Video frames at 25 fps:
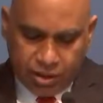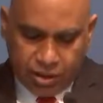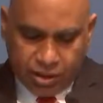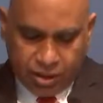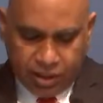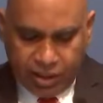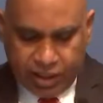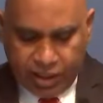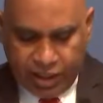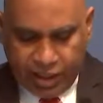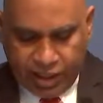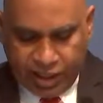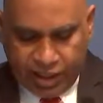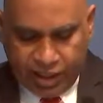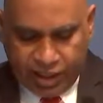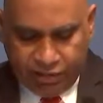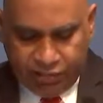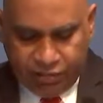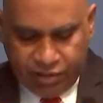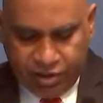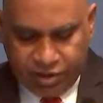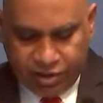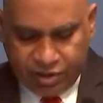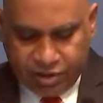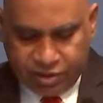And I have
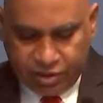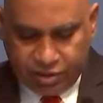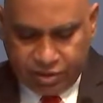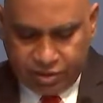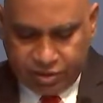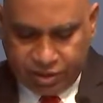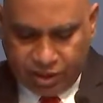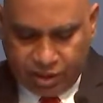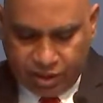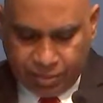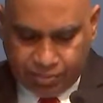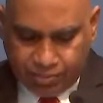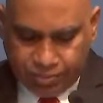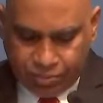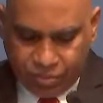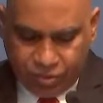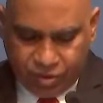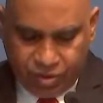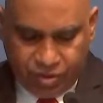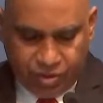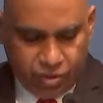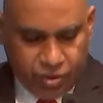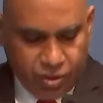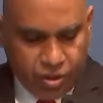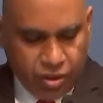listed some
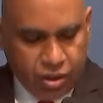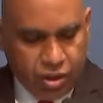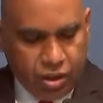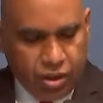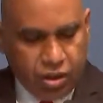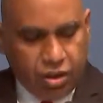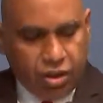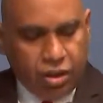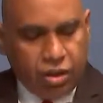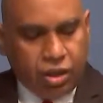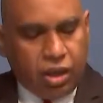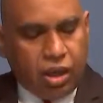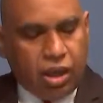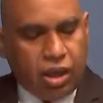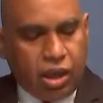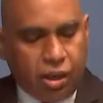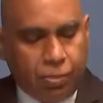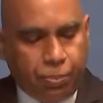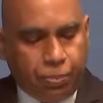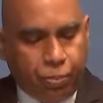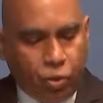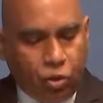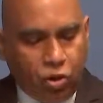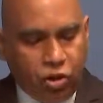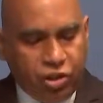
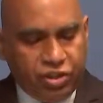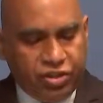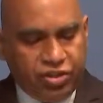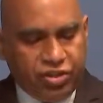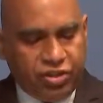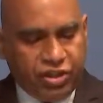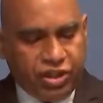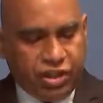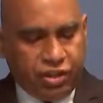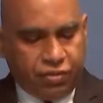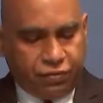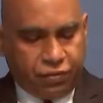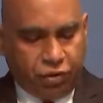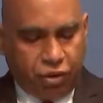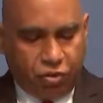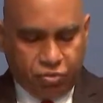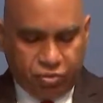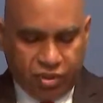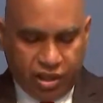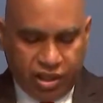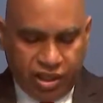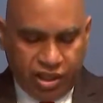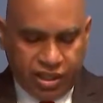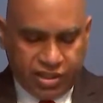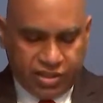points here from
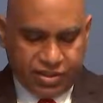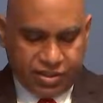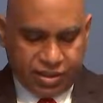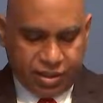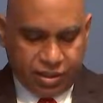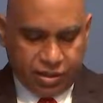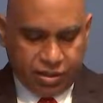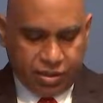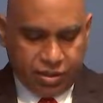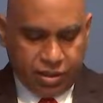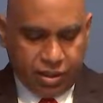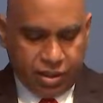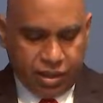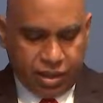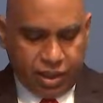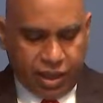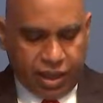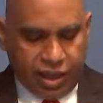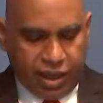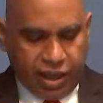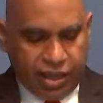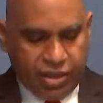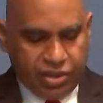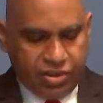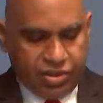the lesson
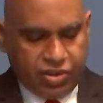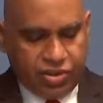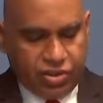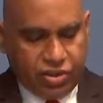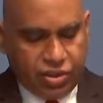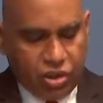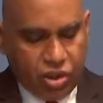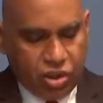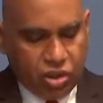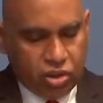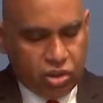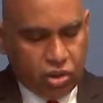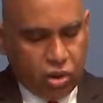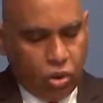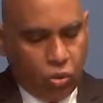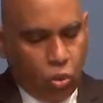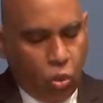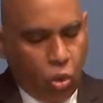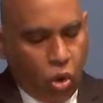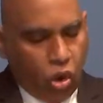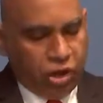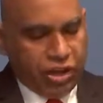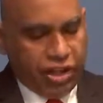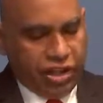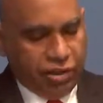as the
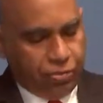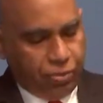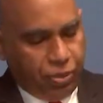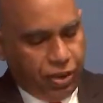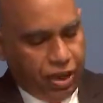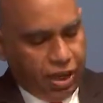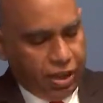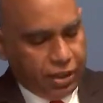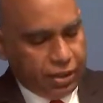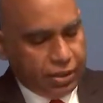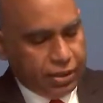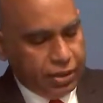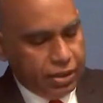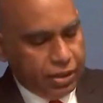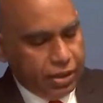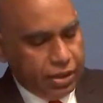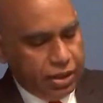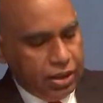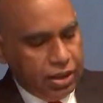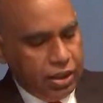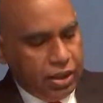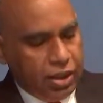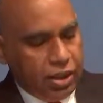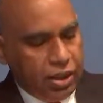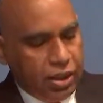warning part.
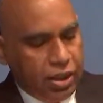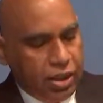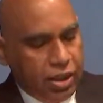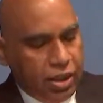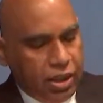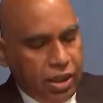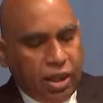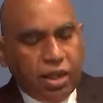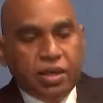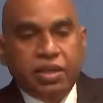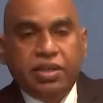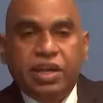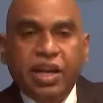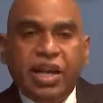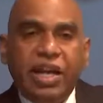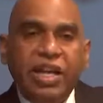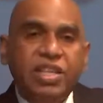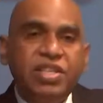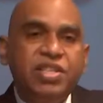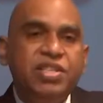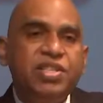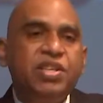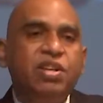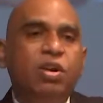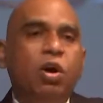A
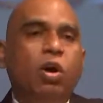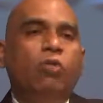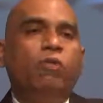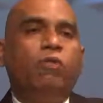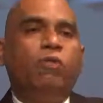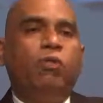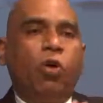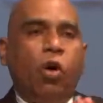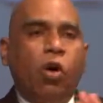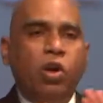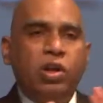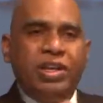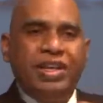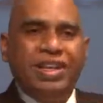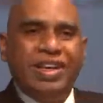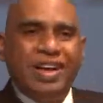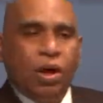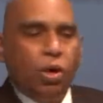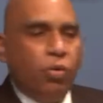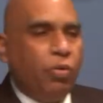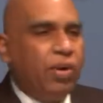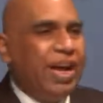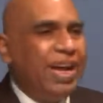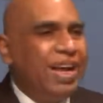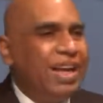danger of falling
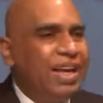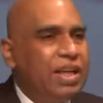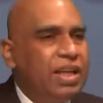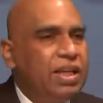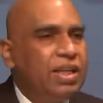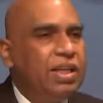away,